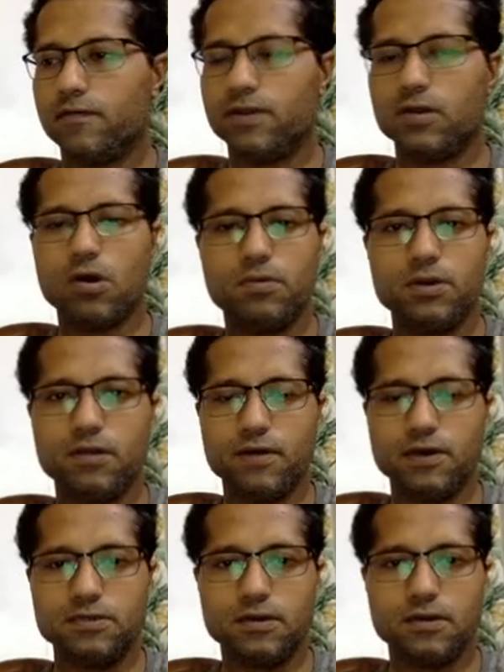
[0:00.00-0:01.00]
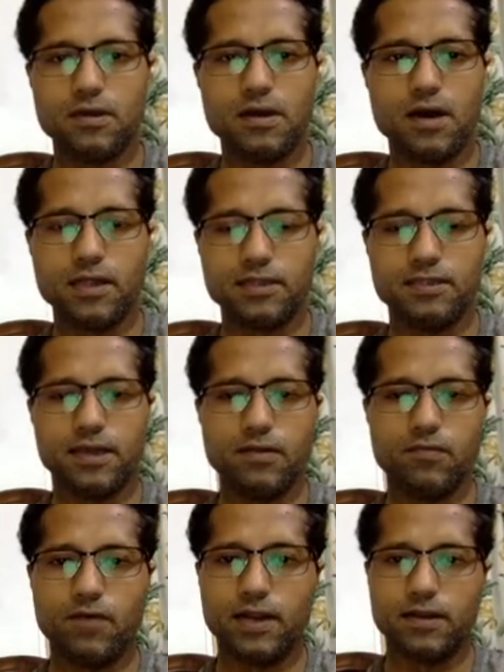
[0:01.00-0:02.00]
any common divisor other
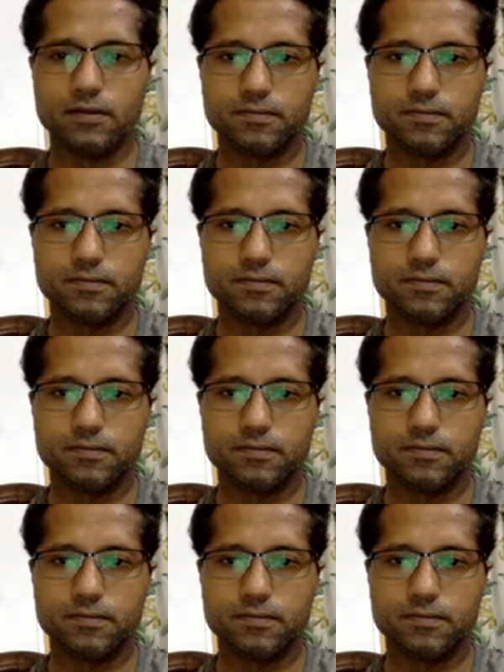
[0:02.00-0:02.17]
than 1.